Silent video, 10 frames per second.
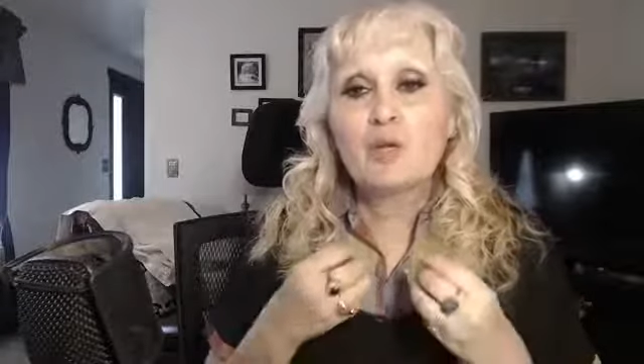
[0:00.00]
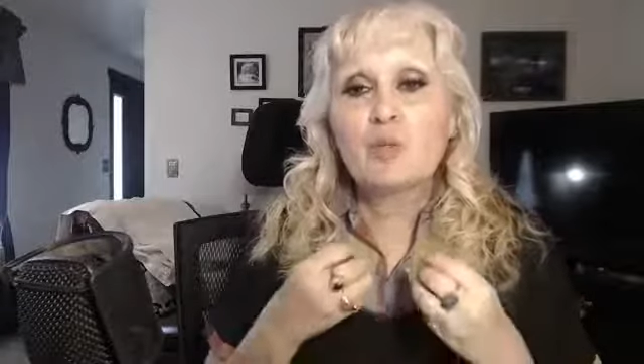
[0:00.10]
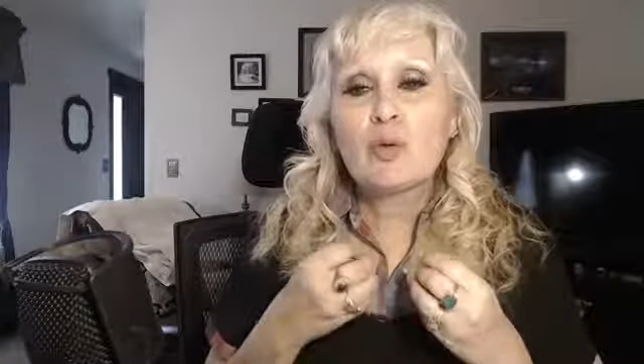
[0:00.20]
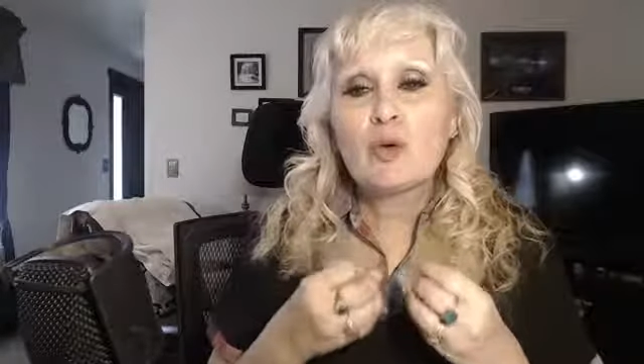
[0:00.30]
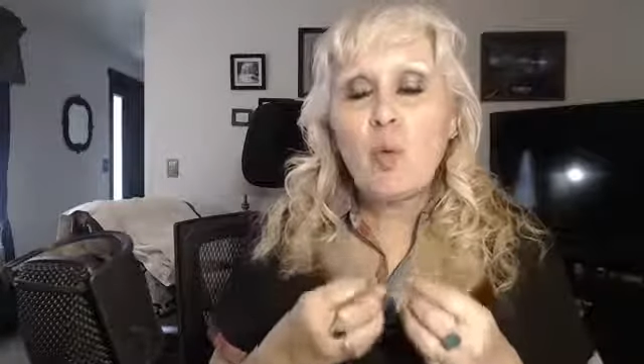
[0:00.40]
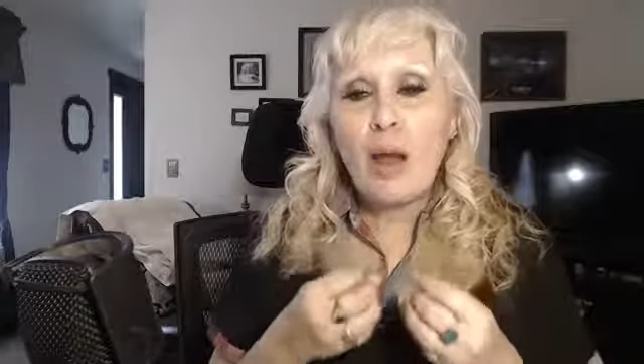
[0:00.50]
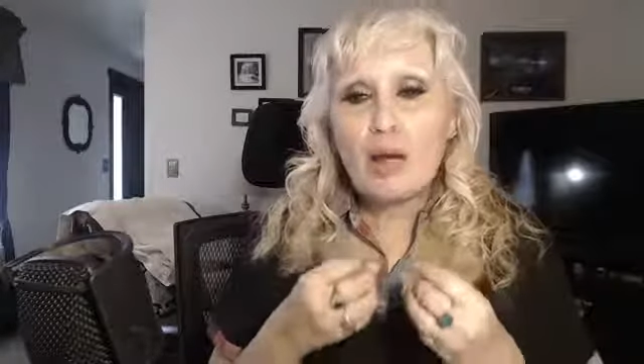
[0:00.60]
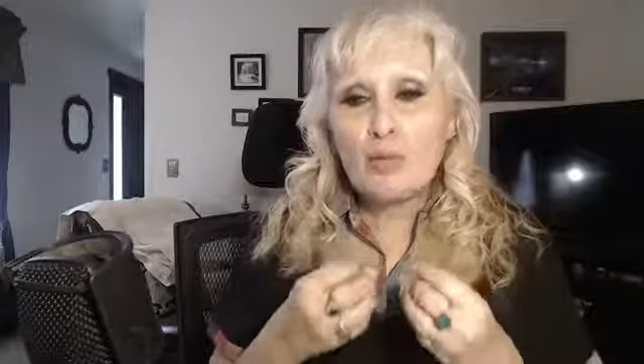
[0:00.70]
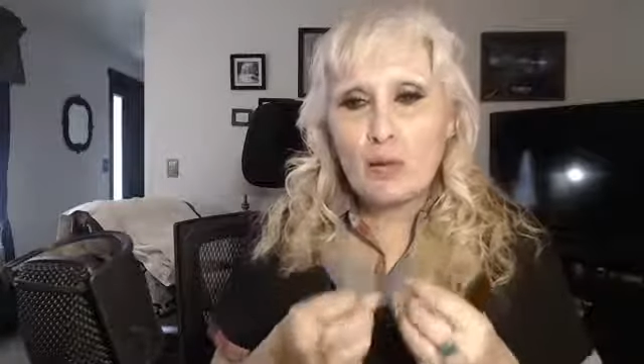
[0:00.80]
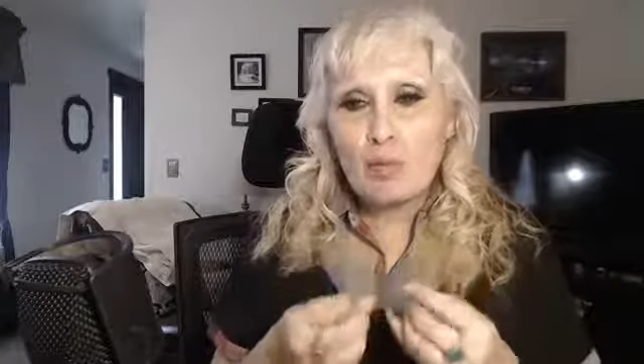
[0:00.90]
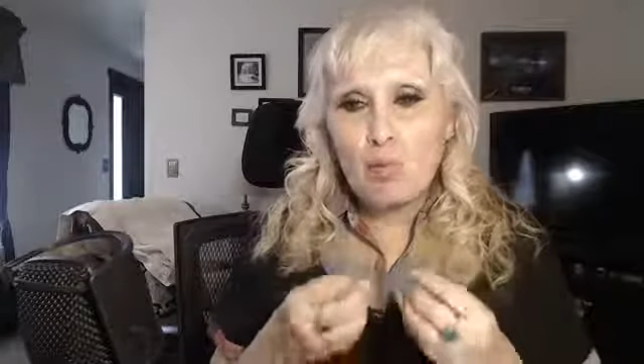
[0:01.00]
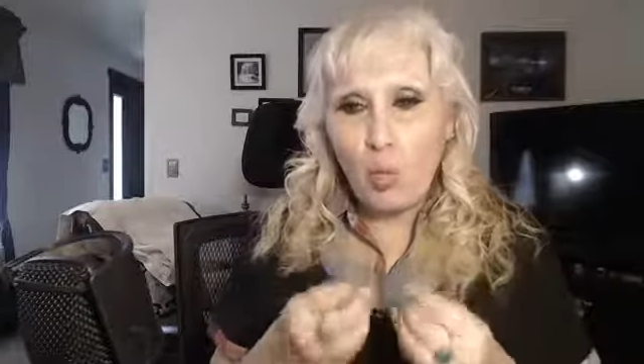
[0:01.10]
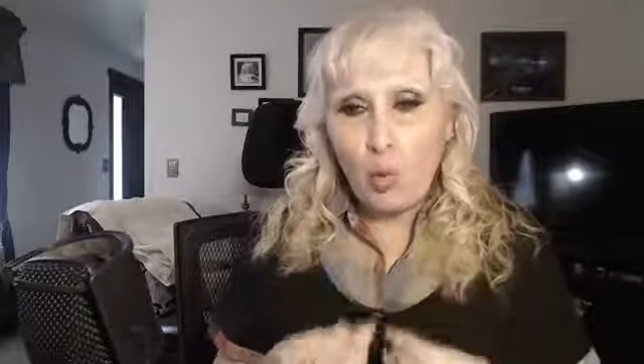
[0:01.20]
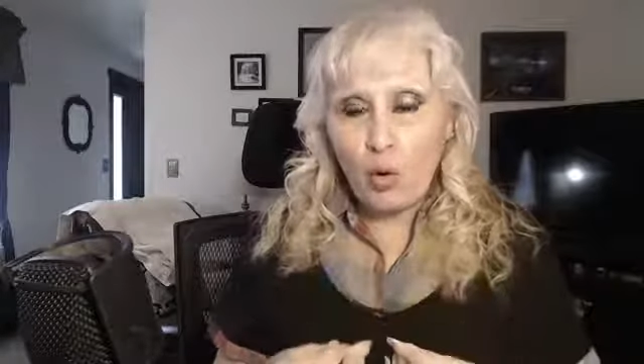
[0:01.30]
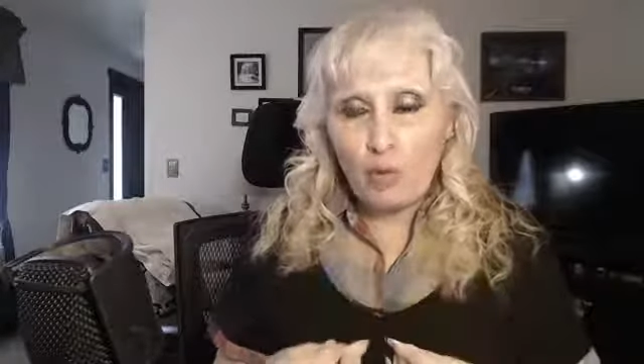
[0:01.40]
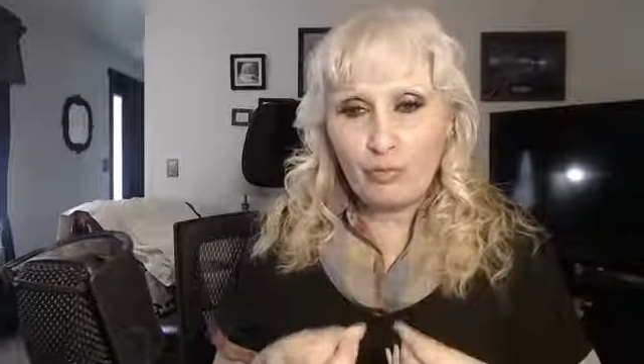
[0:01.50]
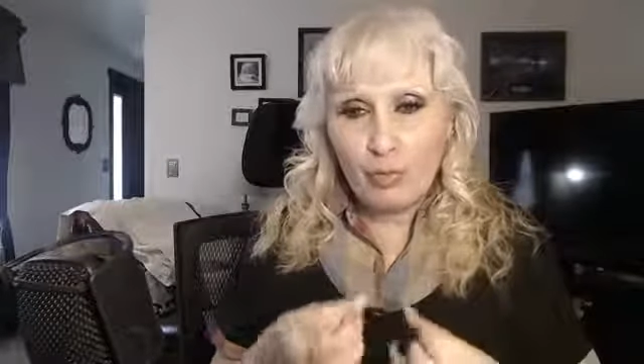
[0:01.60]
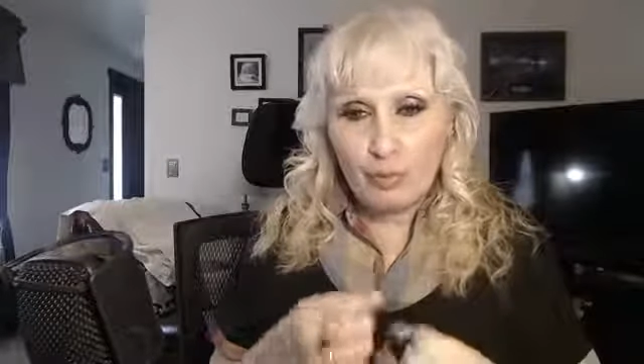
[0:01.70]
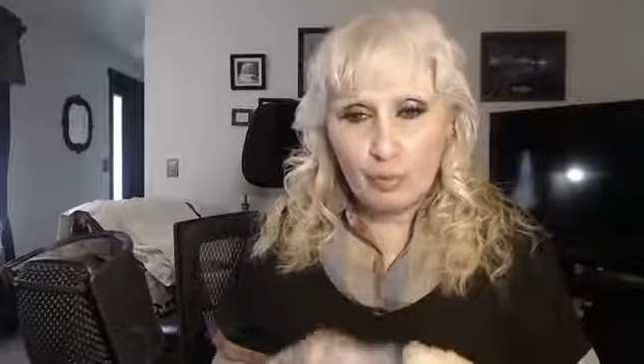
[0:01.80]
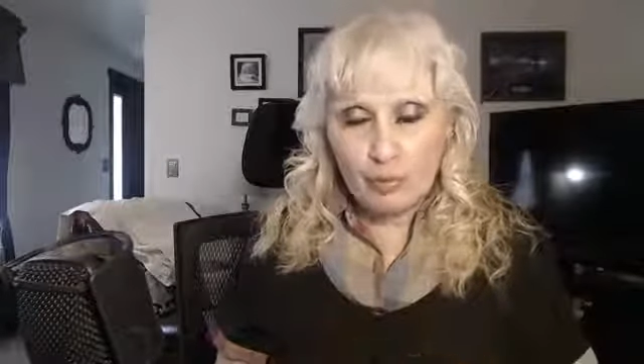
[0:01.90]
requiring more
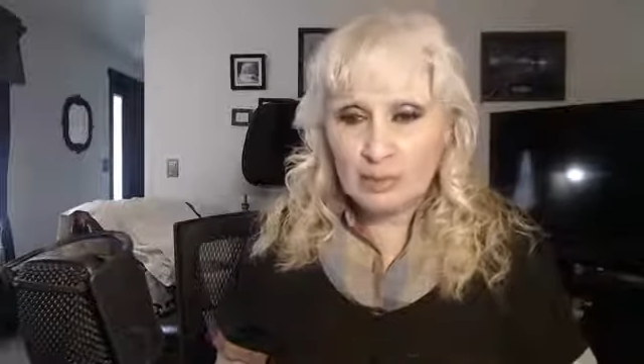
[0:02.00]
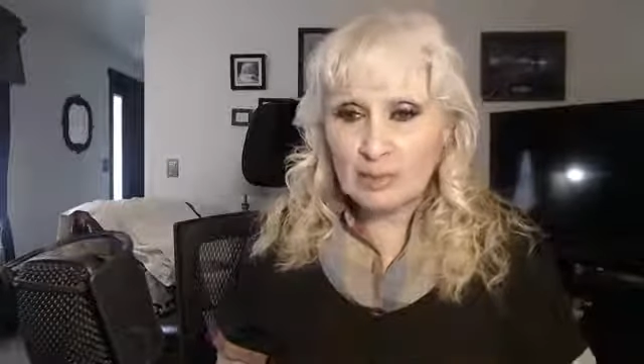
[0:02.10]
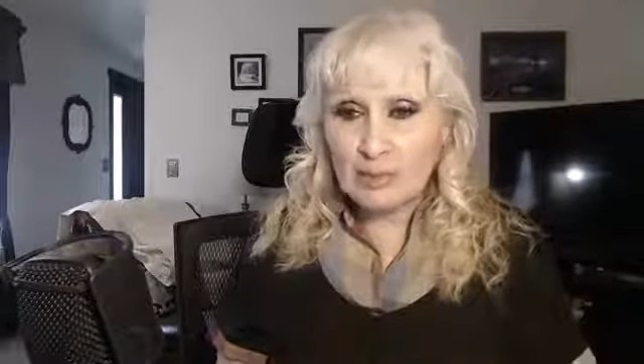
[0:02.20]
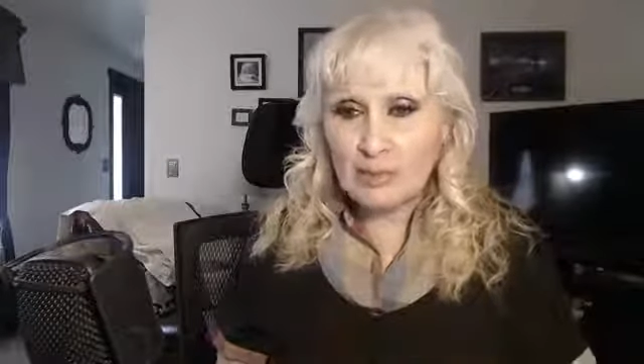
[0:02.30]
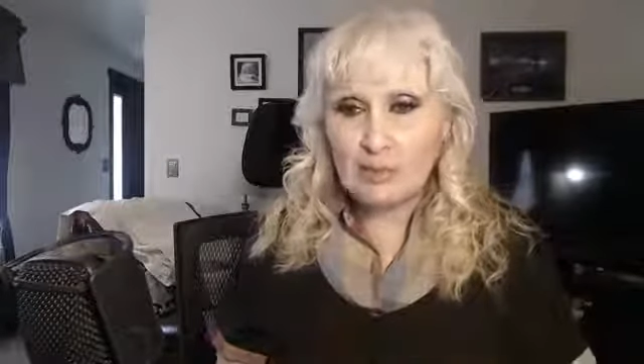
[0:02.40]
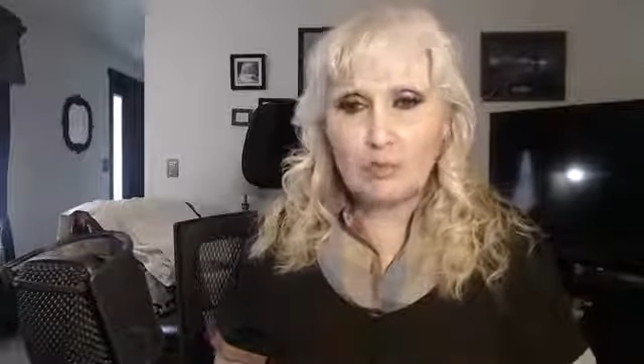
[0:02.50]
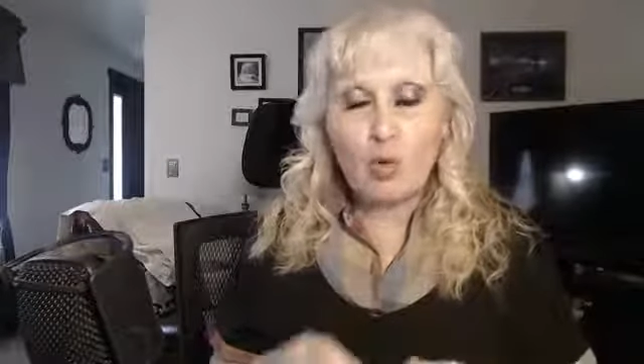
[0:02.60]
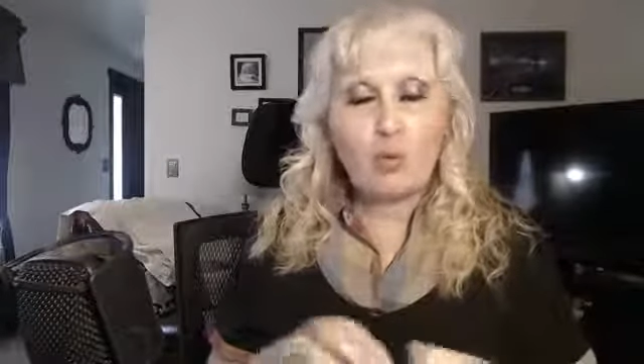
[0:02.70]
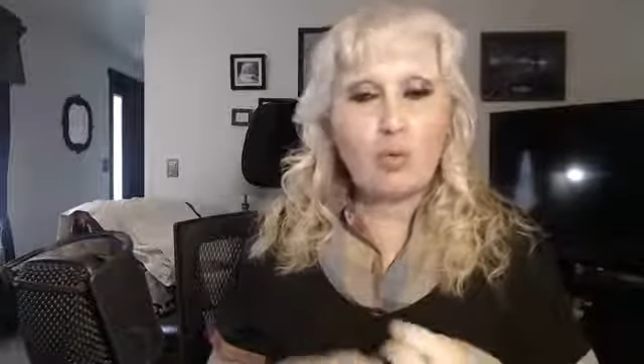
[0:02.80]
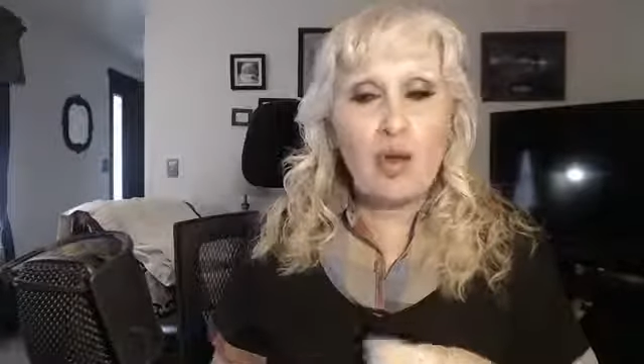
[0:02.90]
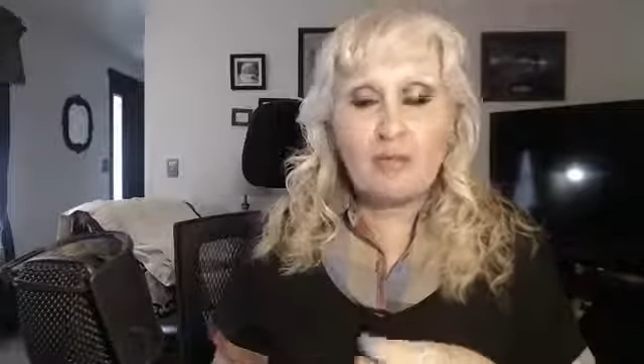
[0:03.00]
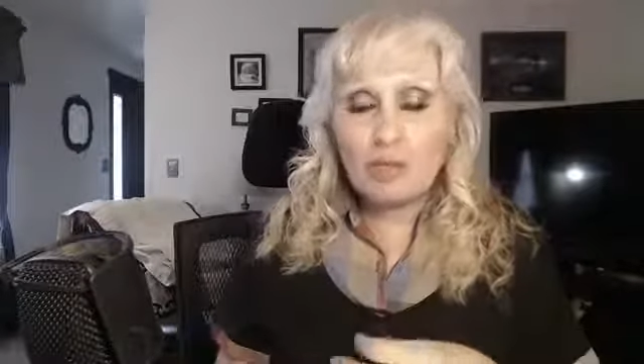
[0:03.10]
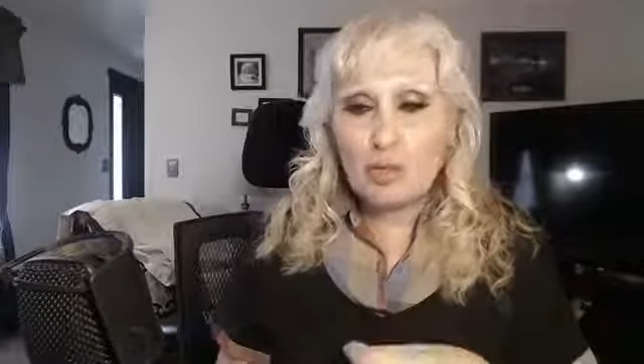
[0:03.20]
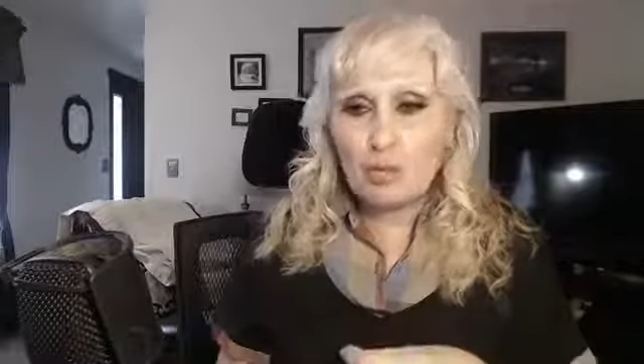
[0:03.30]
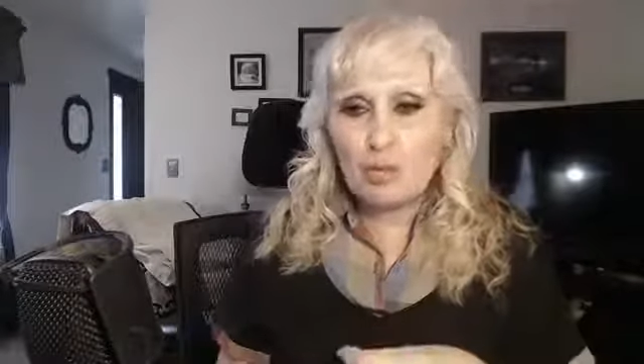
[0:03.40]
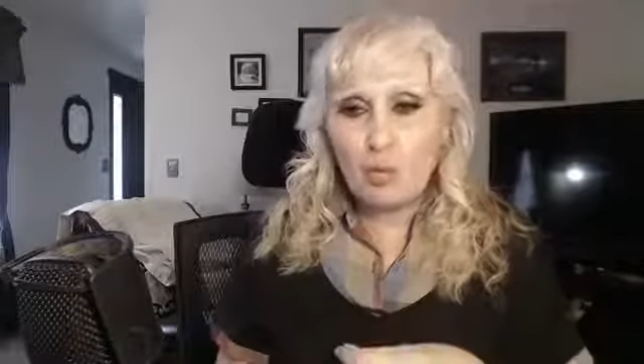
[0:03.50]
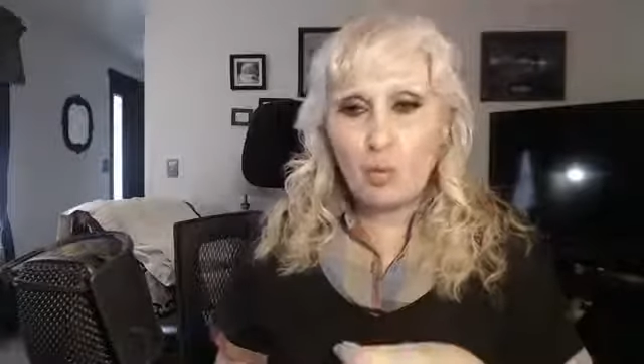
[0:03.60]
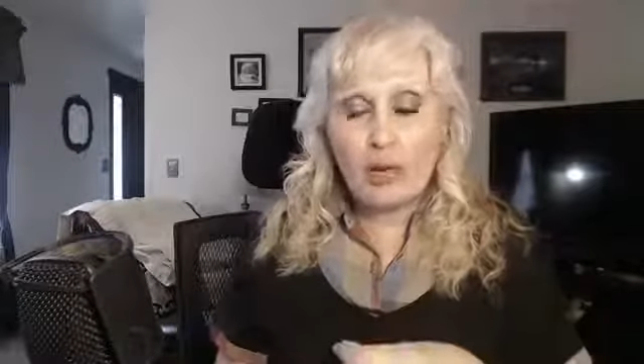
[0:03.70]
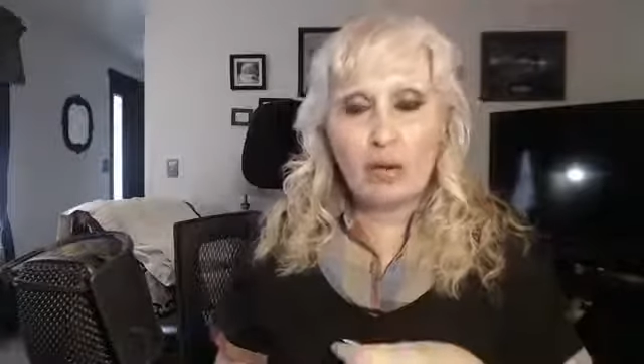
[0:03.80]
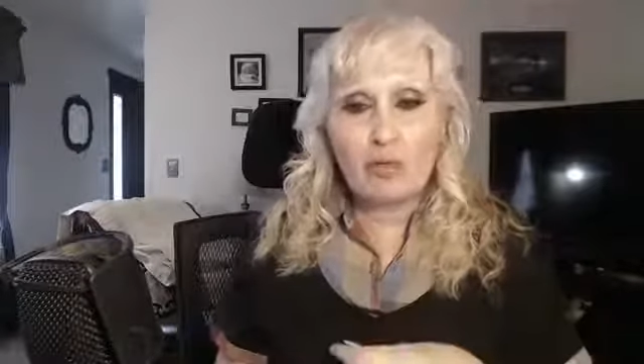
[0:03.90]
from your business, more revenue from
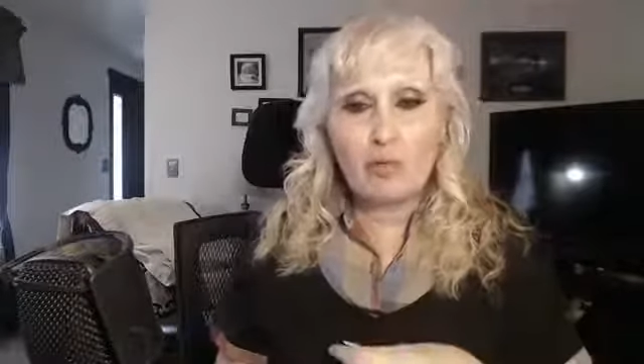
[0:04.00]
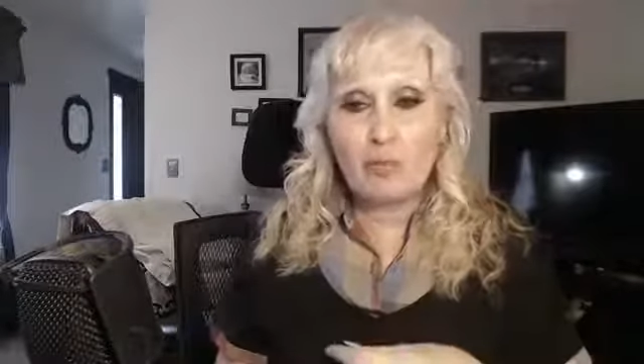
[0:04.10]
whatever